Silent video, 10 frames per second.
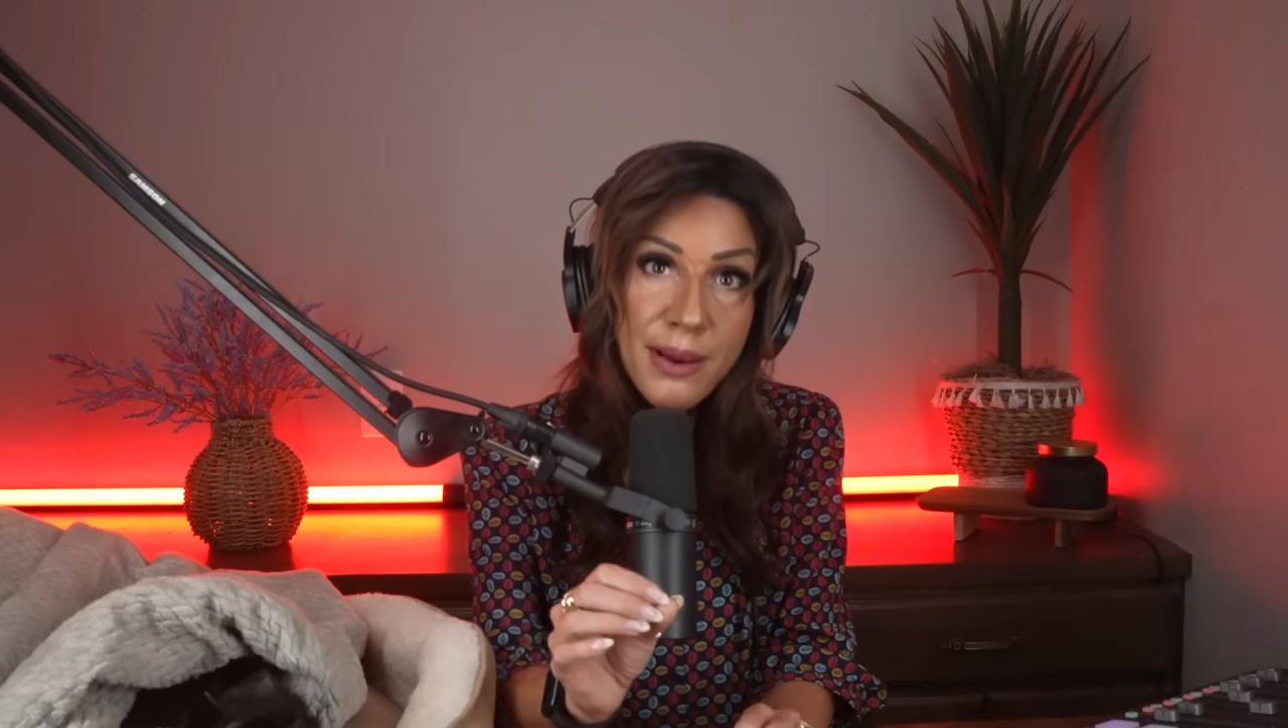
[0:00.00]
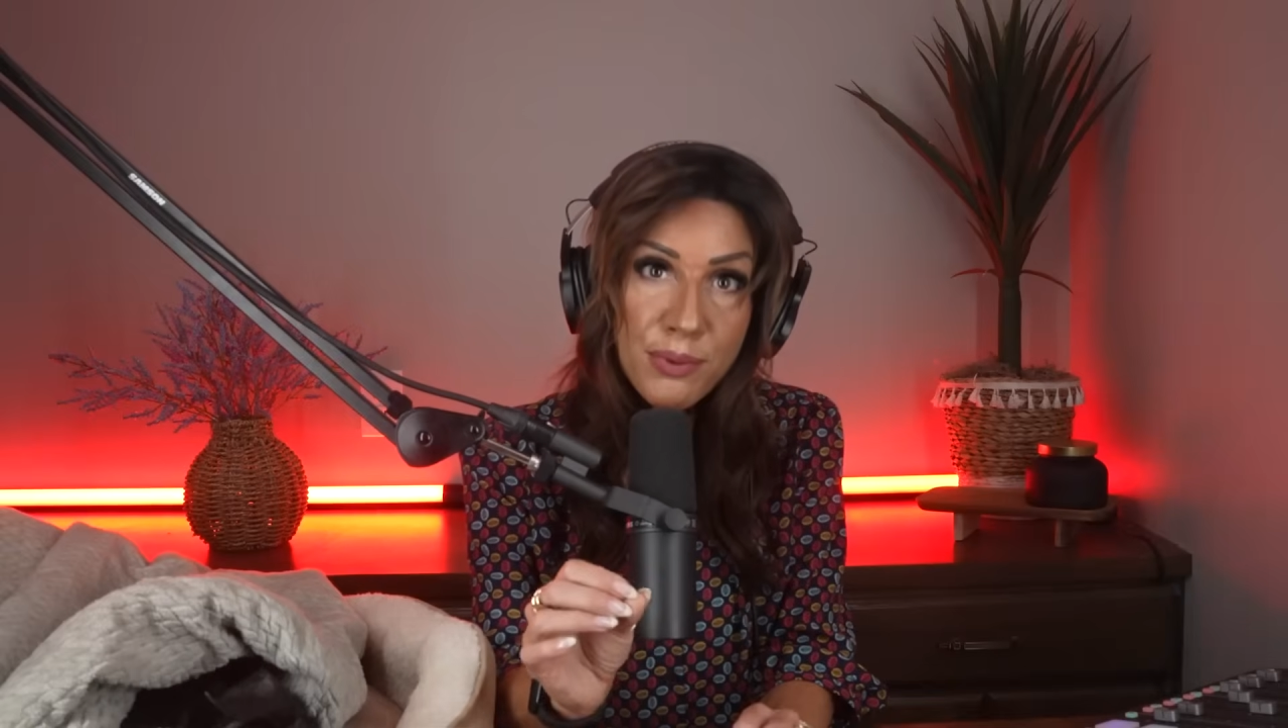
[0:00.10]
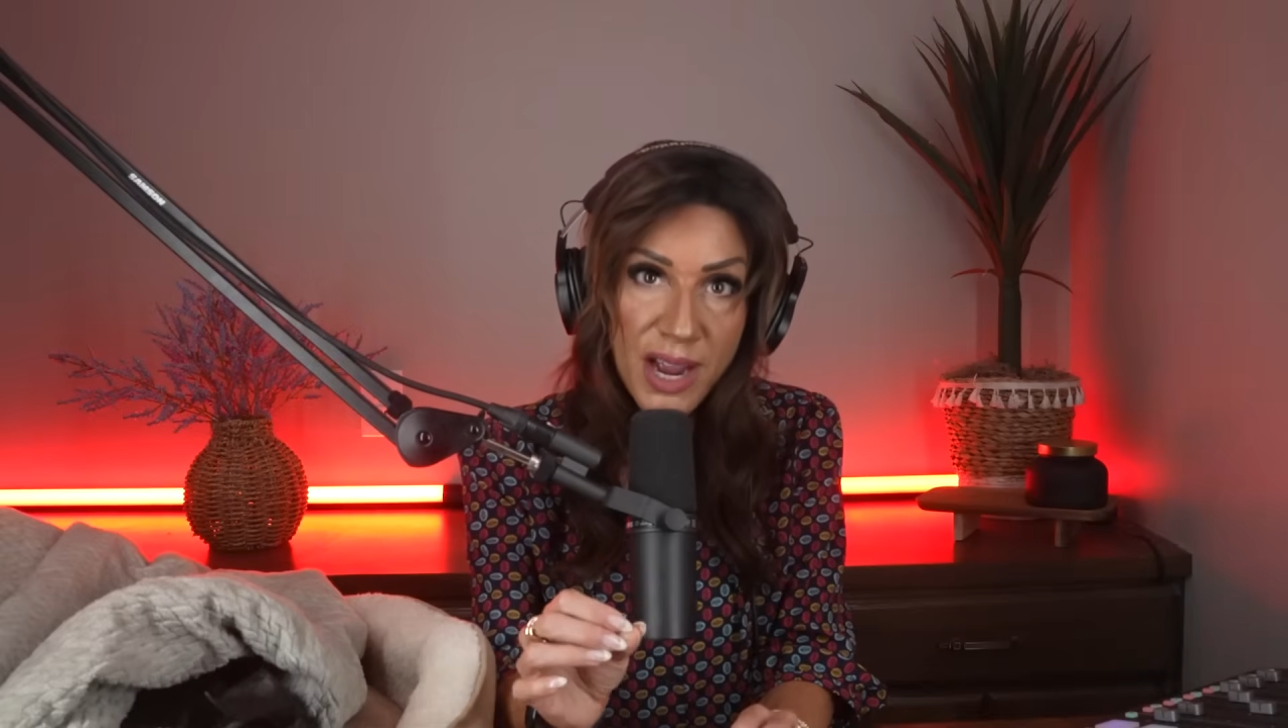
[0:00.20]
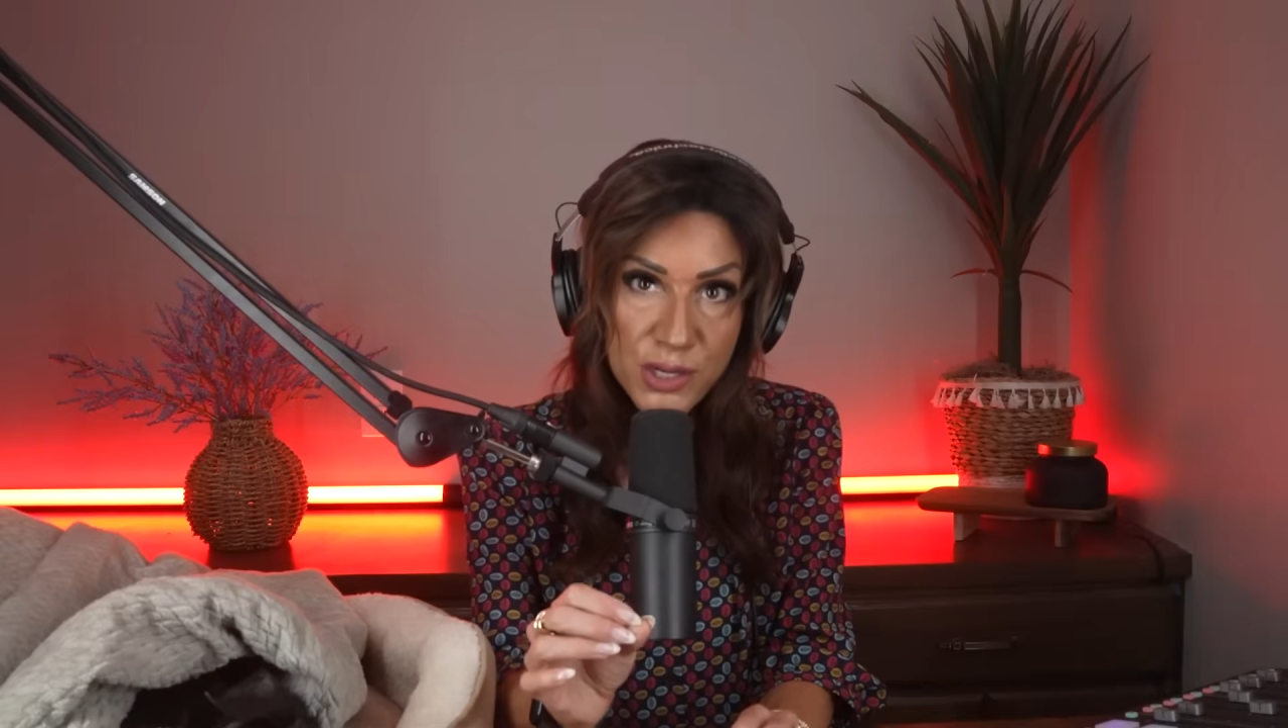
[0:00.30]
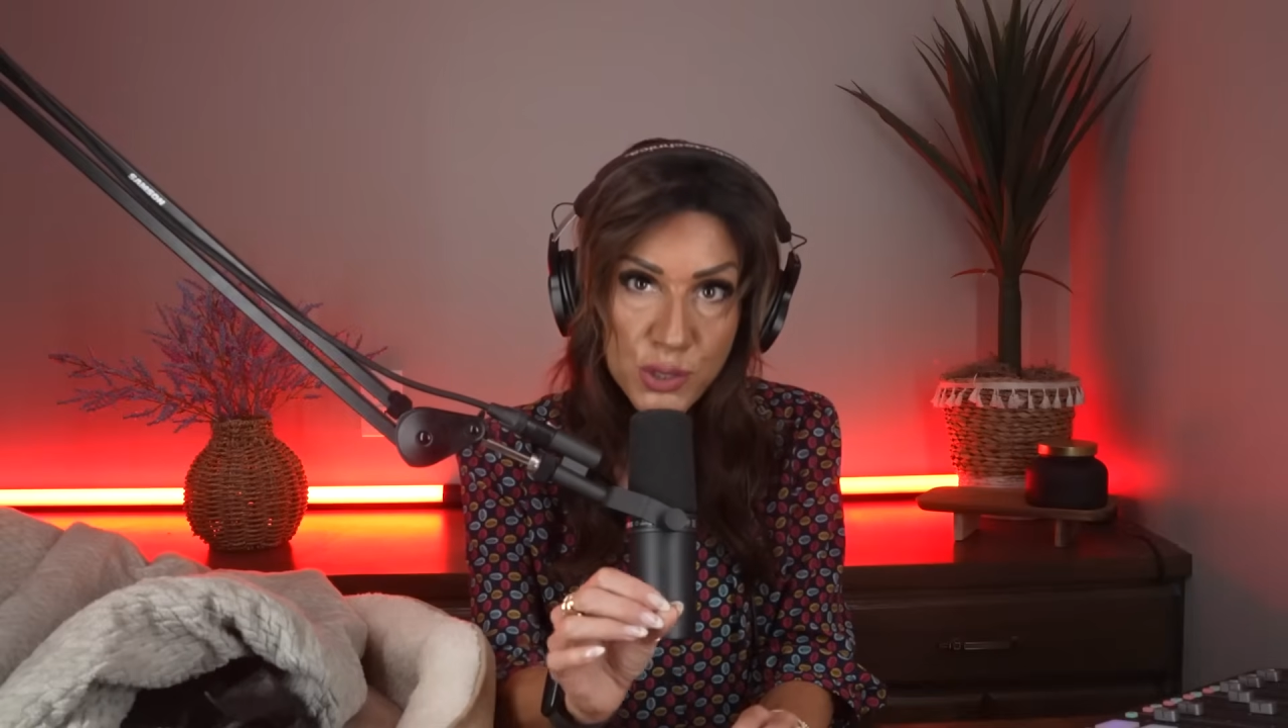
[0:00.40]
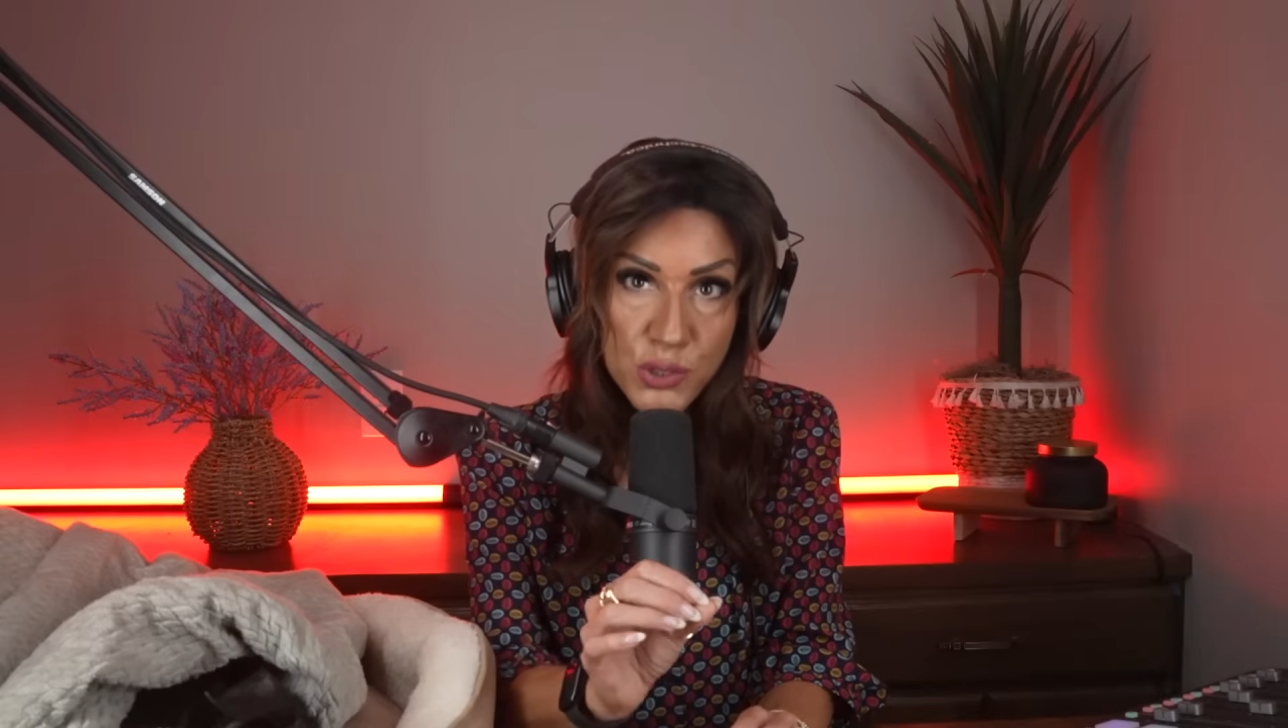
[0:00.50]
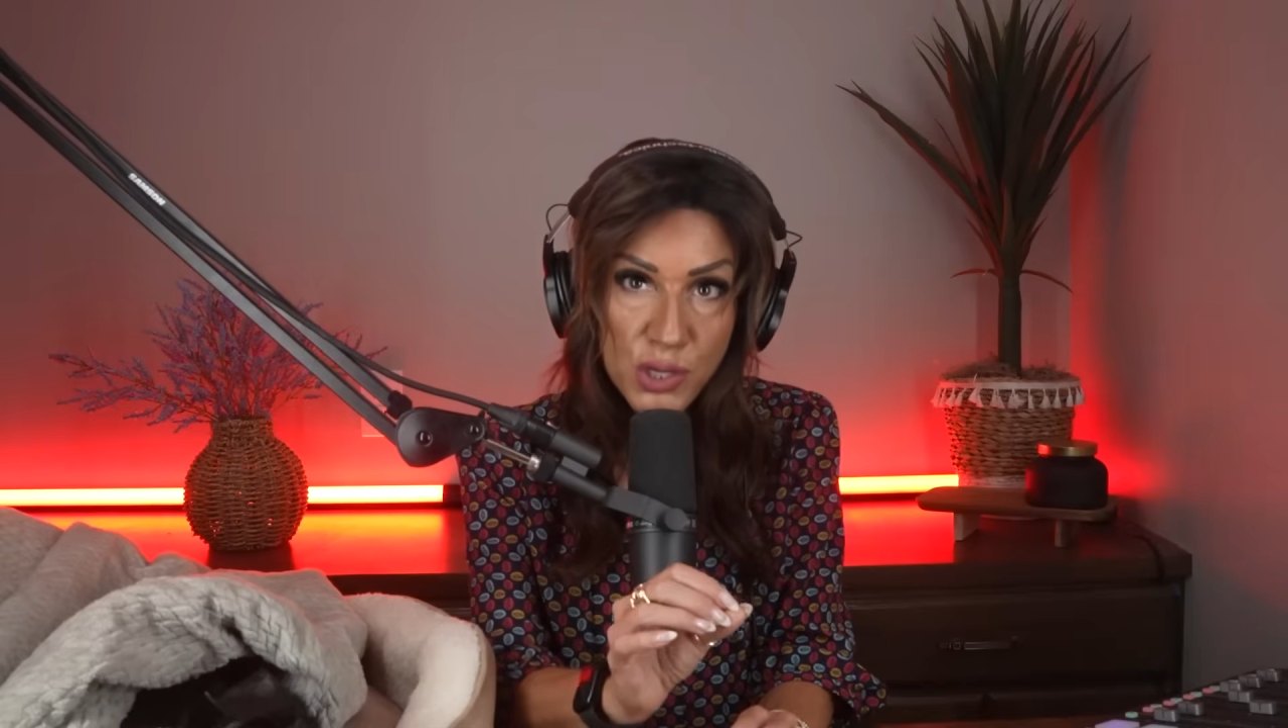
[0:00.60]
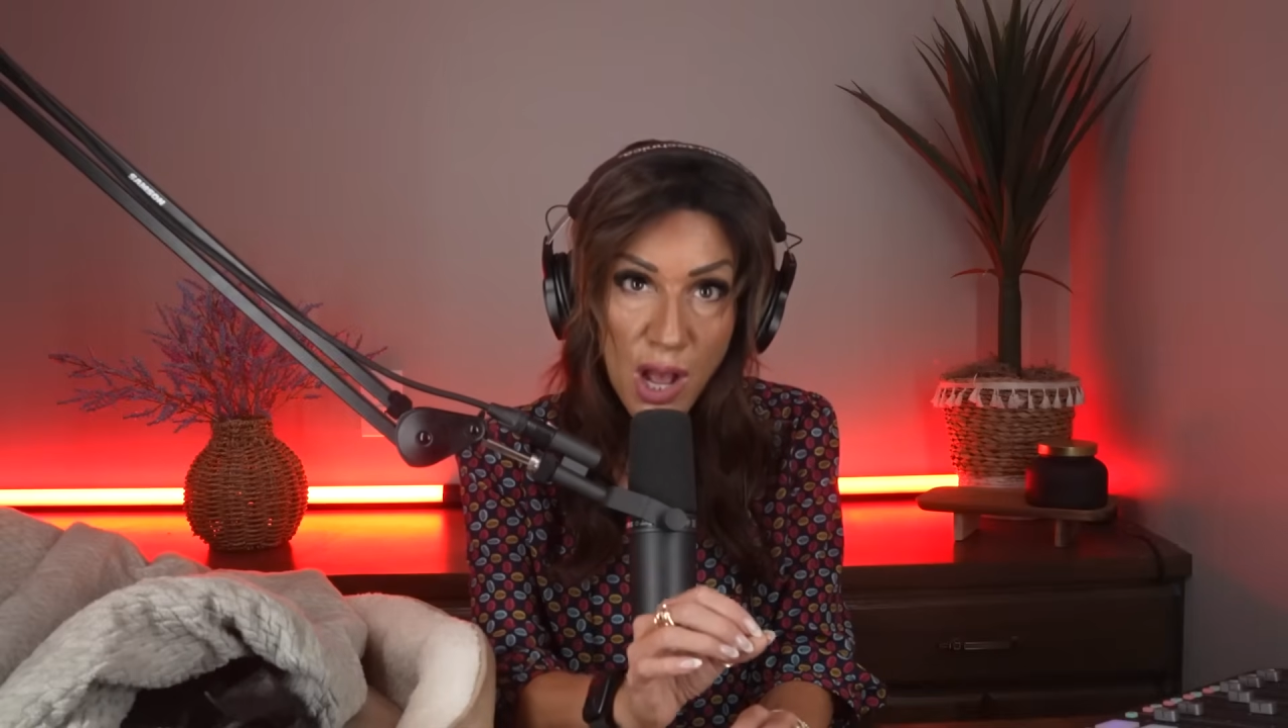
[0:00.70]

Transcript: Brasher's to